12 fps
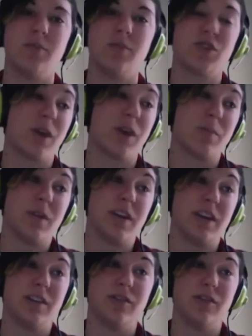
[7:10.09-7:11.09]
So in my
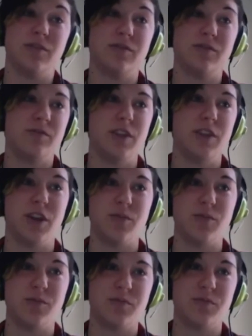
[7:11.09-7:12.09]
opinion, you
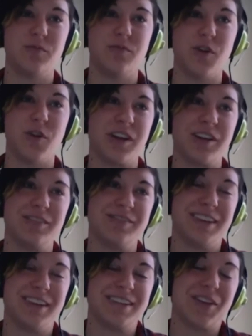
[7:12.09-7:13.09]
know, voting
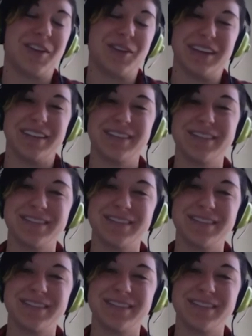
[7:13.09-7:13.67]
does nothing.